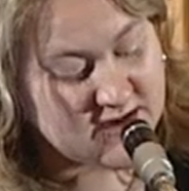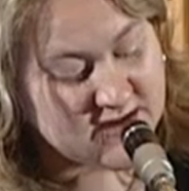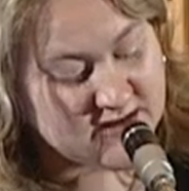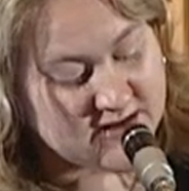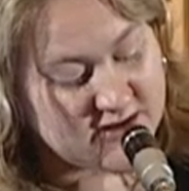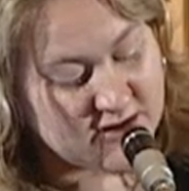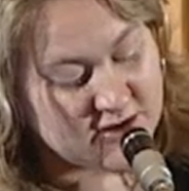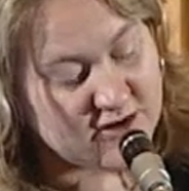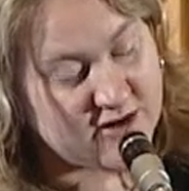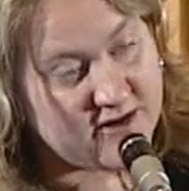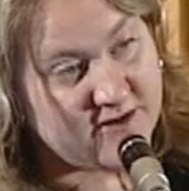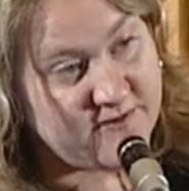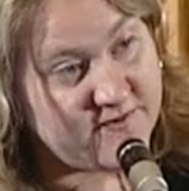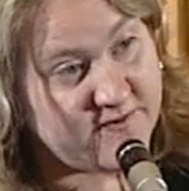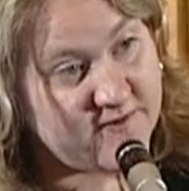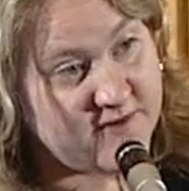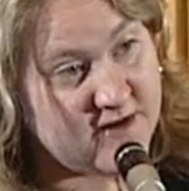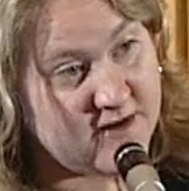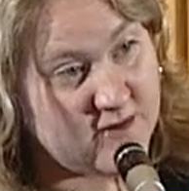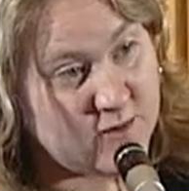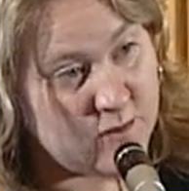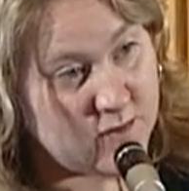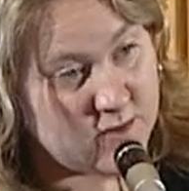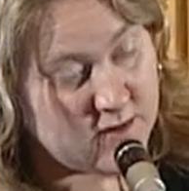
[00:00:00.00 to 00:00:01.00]
"There are
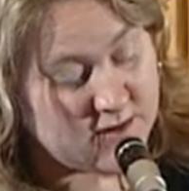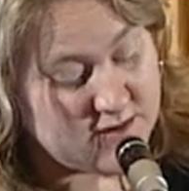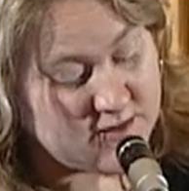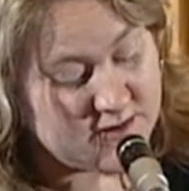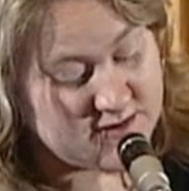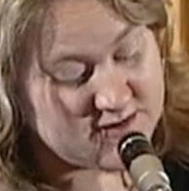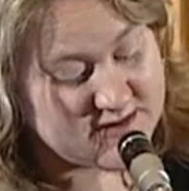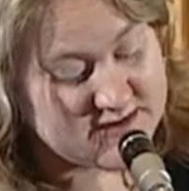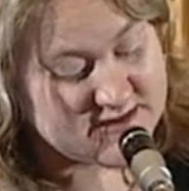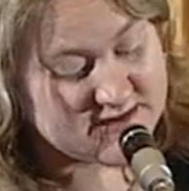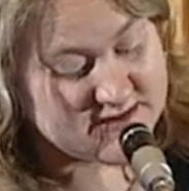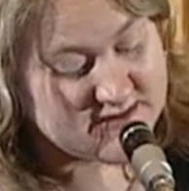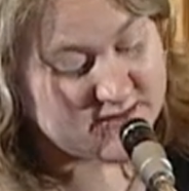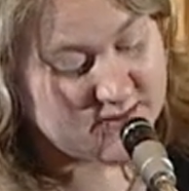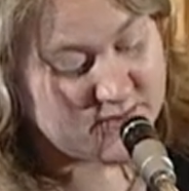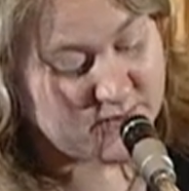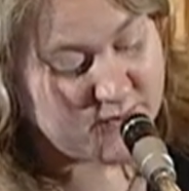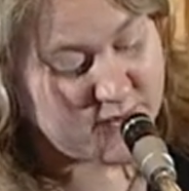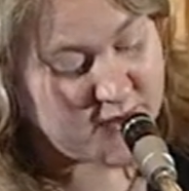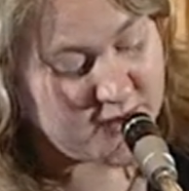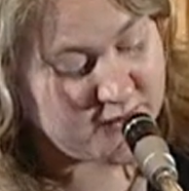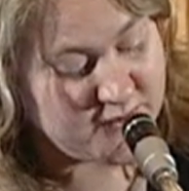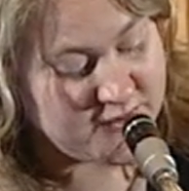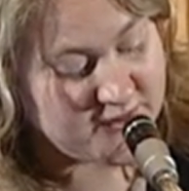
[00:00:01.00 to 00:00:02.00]
infinite worlds,
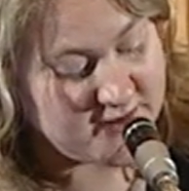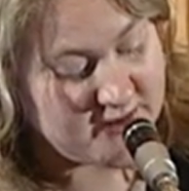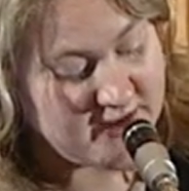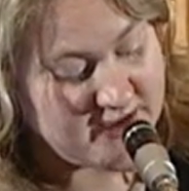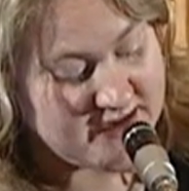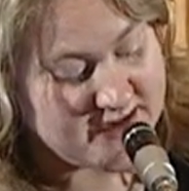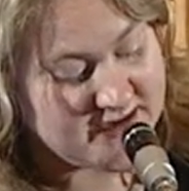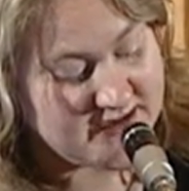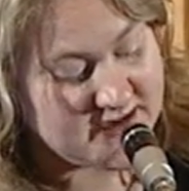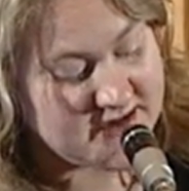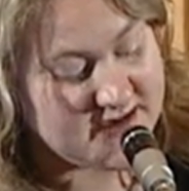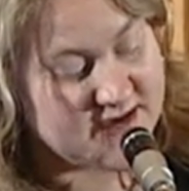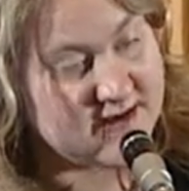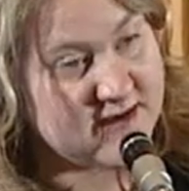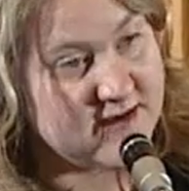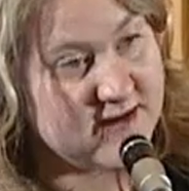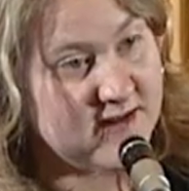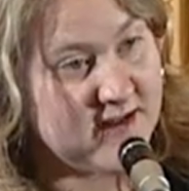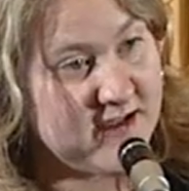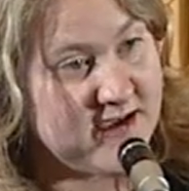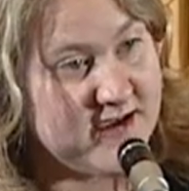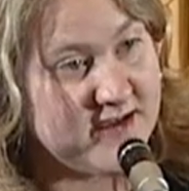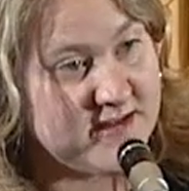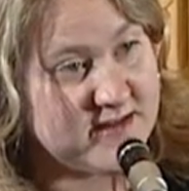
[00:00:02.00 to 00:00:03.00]
both like and
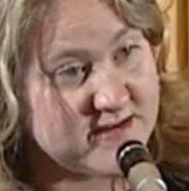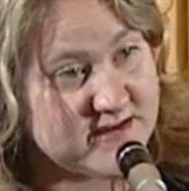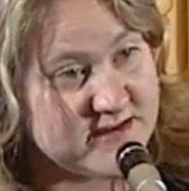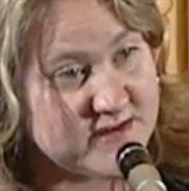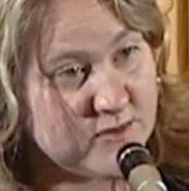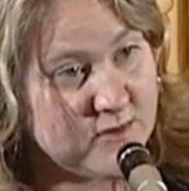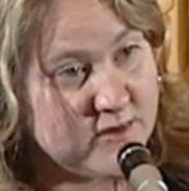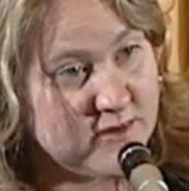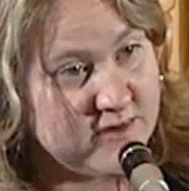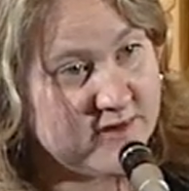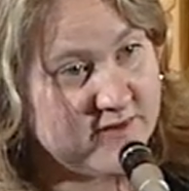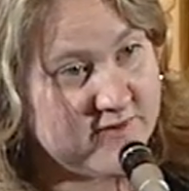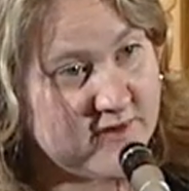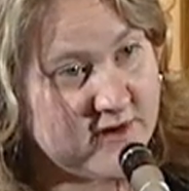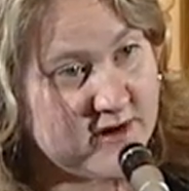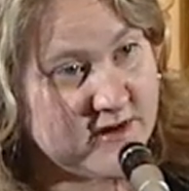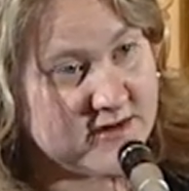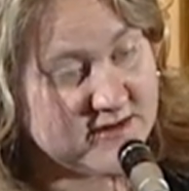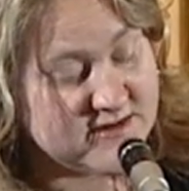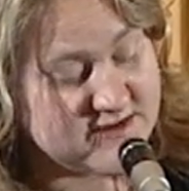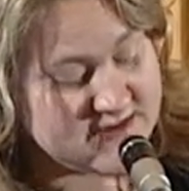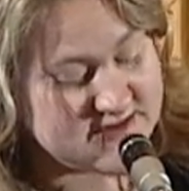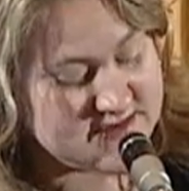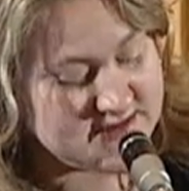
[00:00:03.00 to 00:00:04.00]
unlike this world of
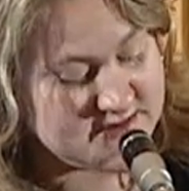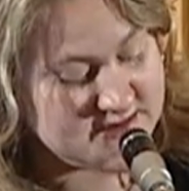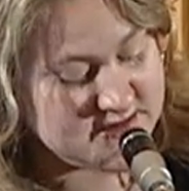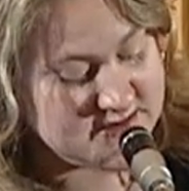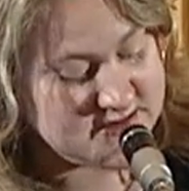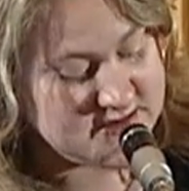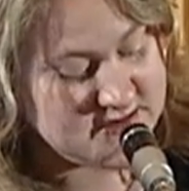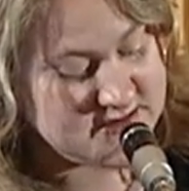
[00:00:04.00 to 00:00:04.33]
ours.